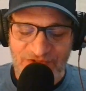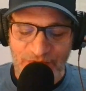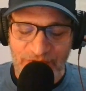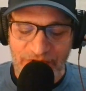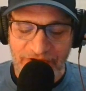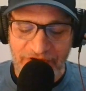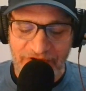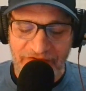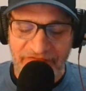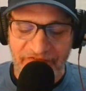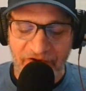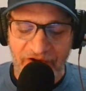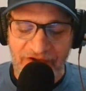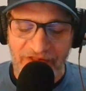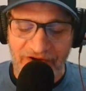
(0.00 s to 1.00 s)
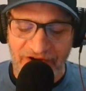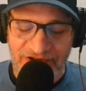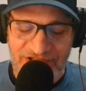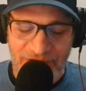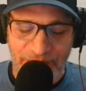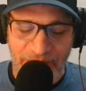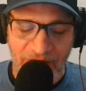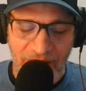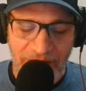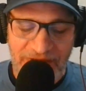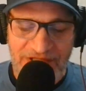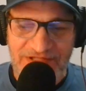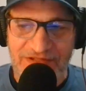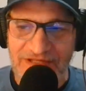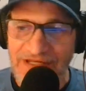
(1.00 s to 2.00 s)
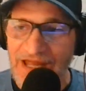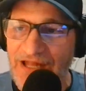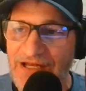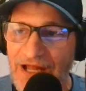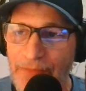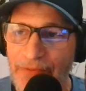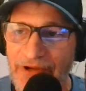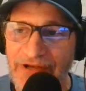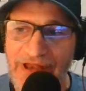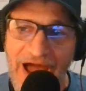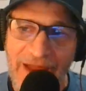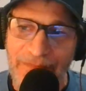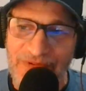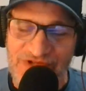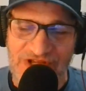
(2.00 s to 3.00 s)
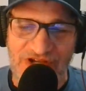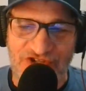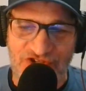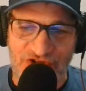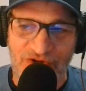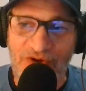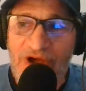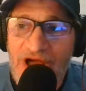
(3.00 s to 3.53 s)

it's rooted in folklore, so probably it's only 99.9% true.